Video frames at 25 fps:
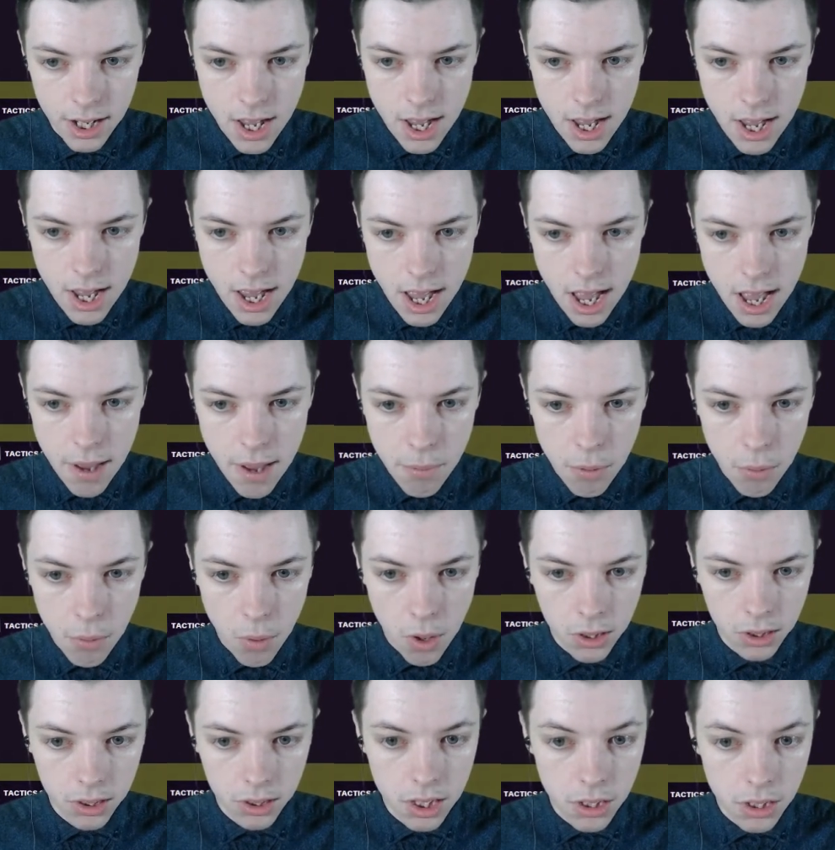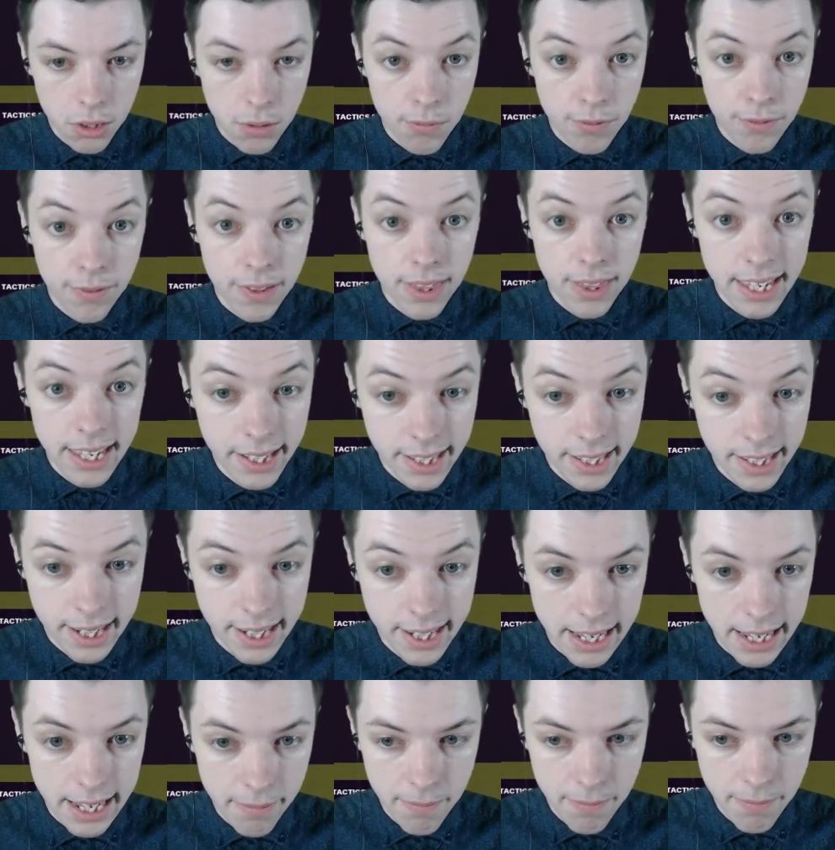But what I'll do for this team
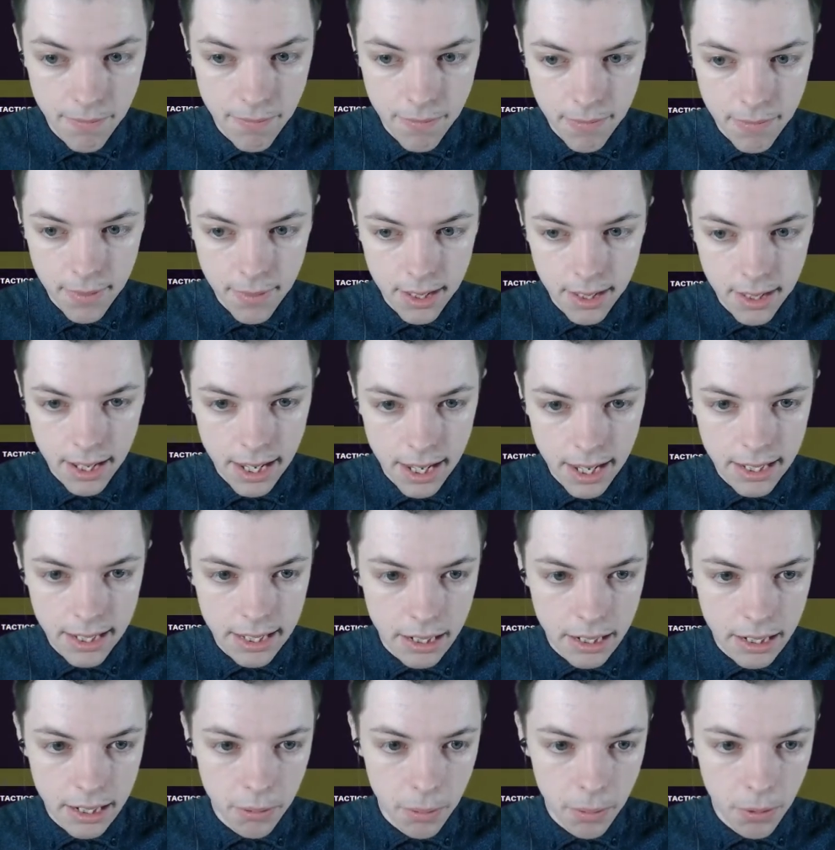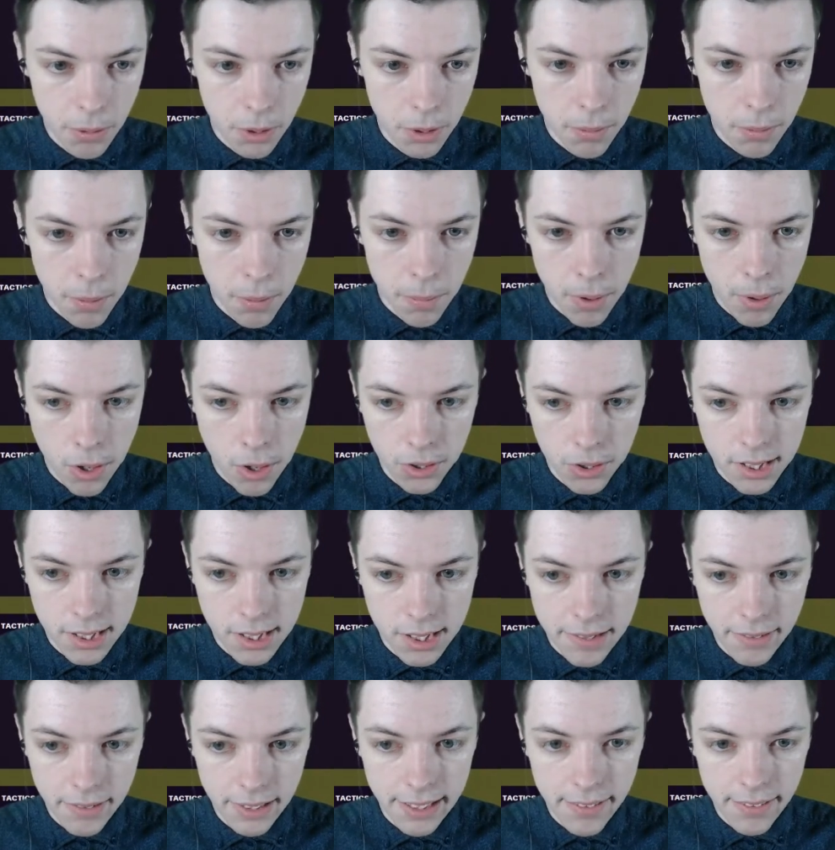is I will put them on positive and
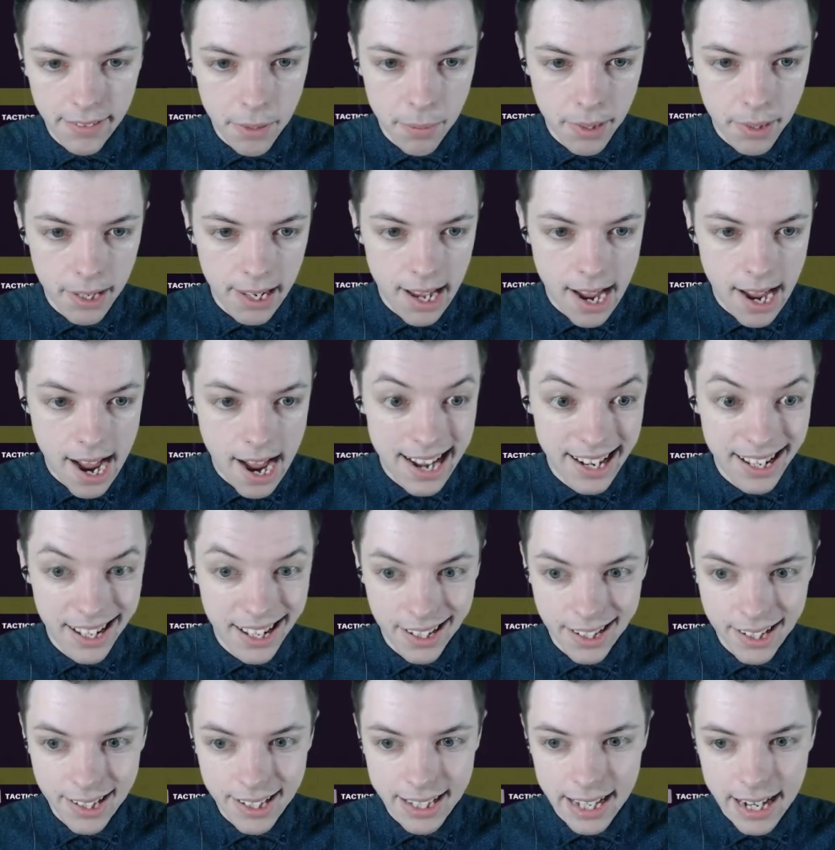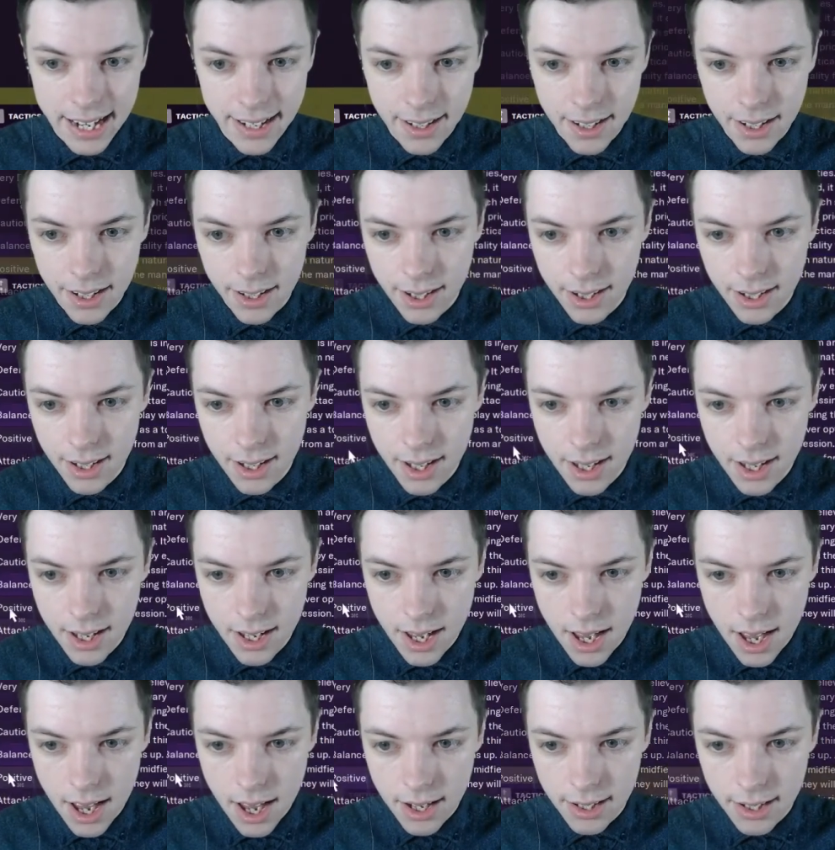leave them at a higher standard
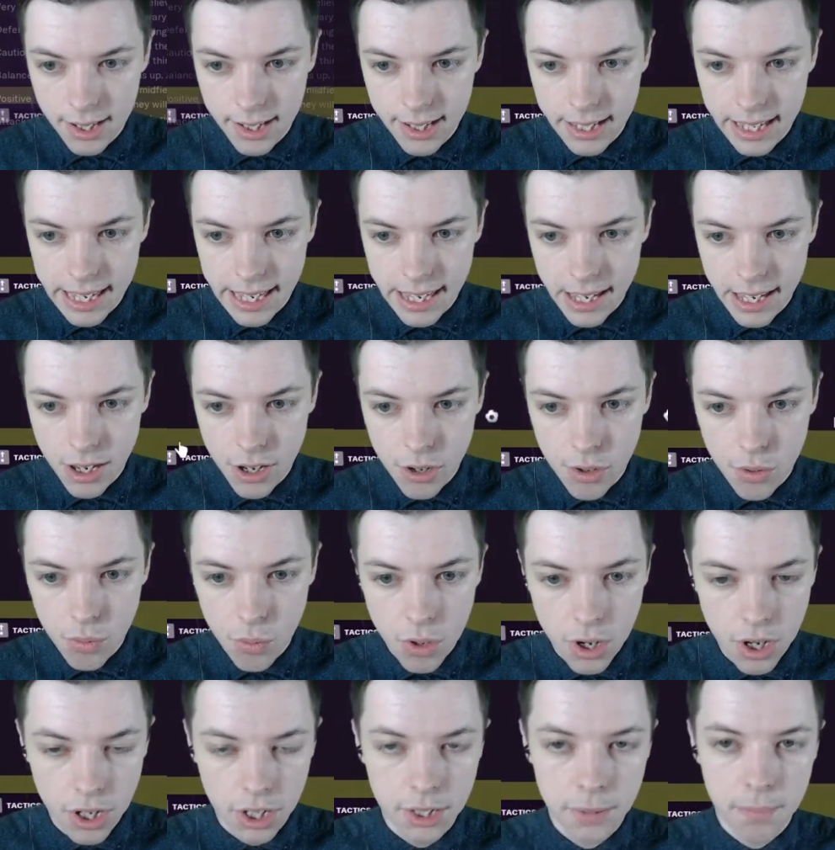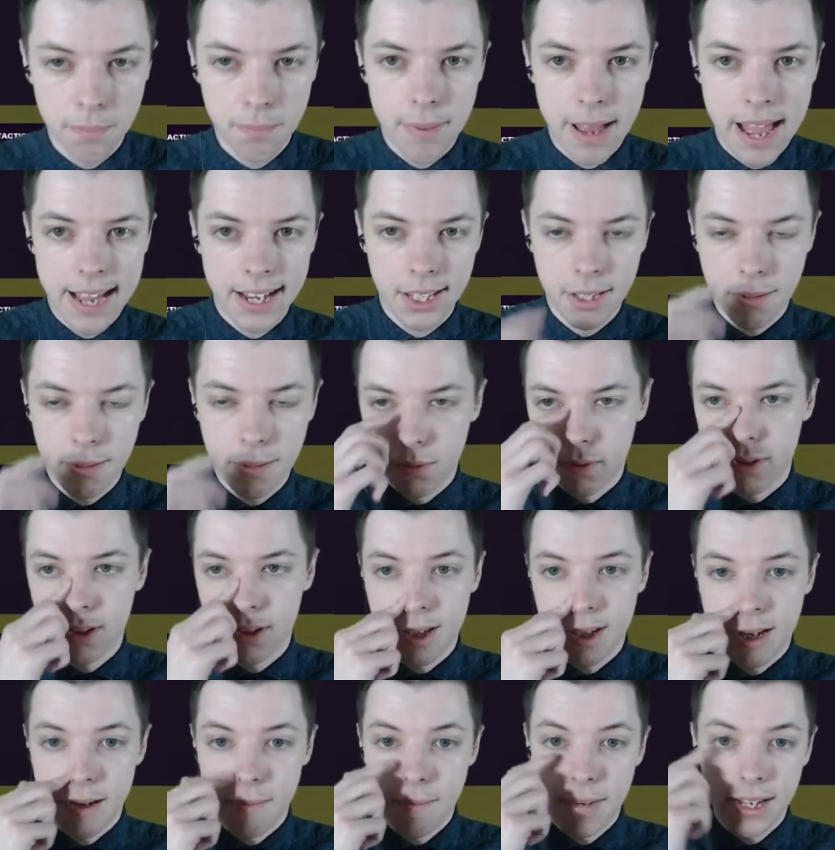and see who works best. But
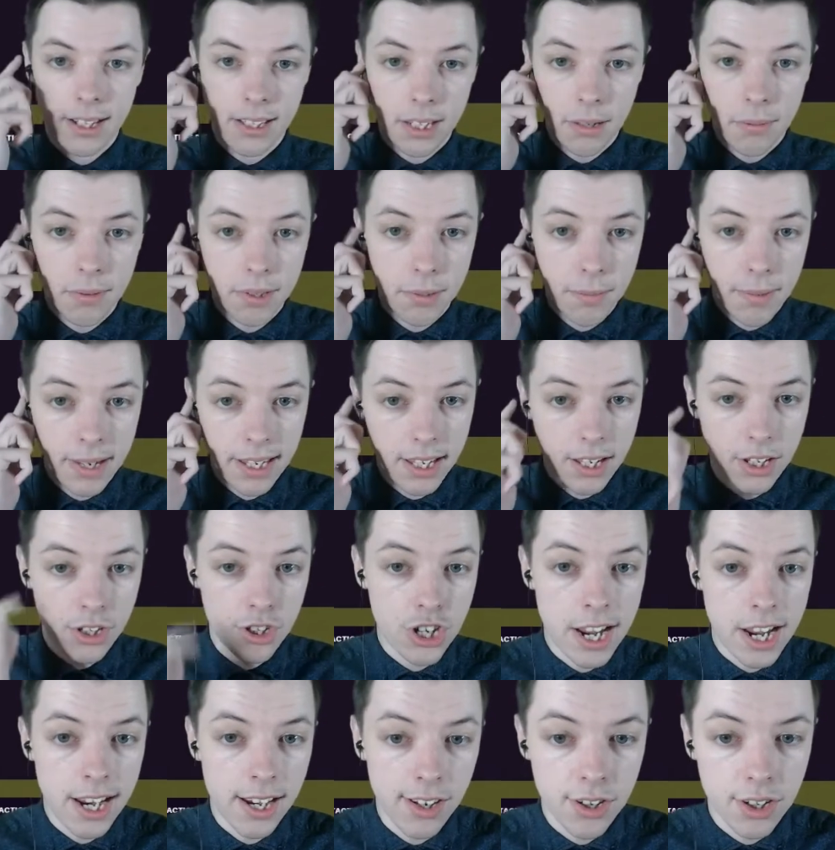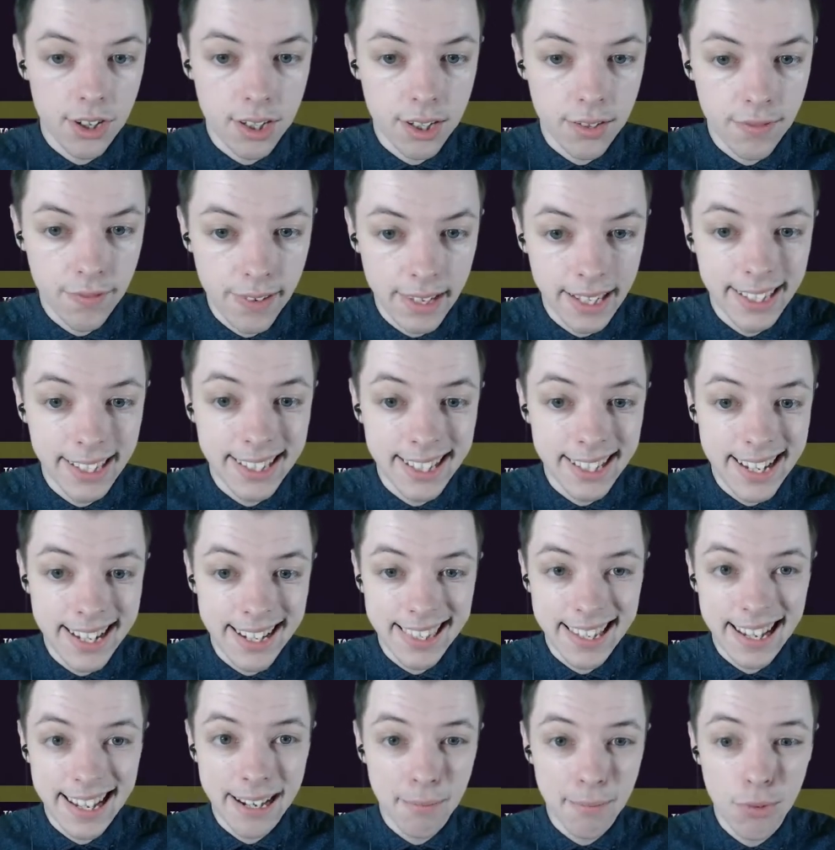in terms of making changes and things like that,
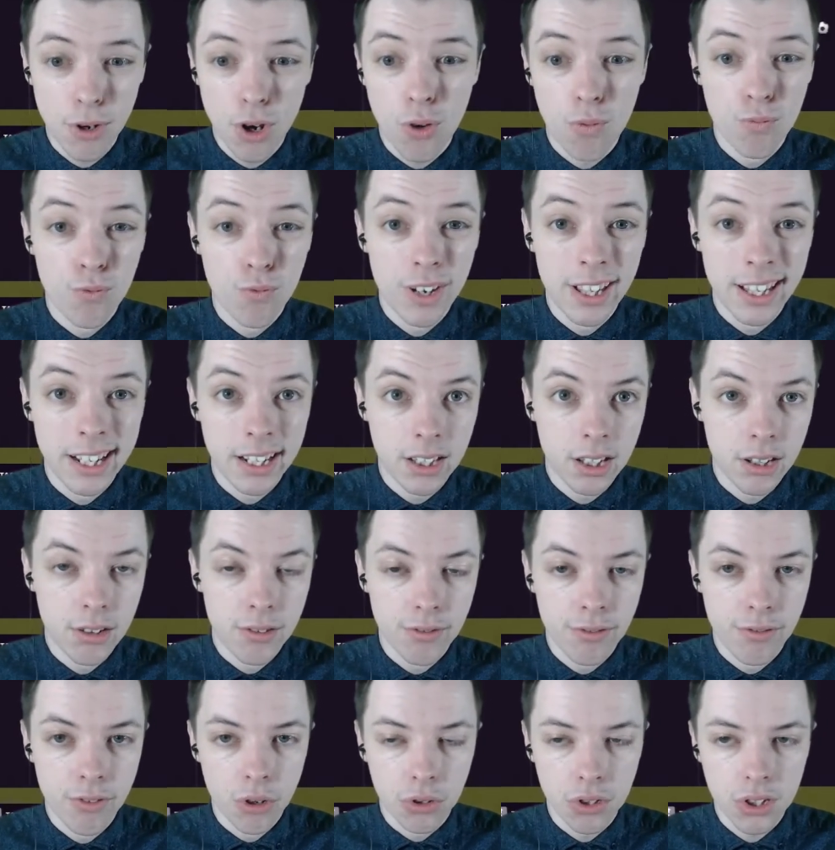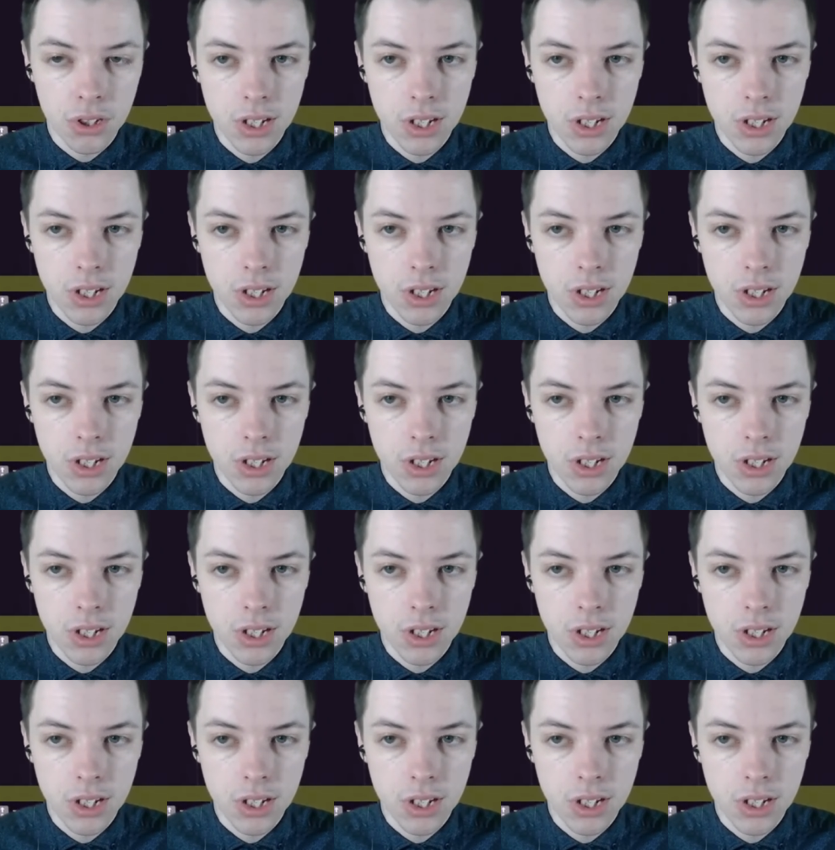I'm not really too fussed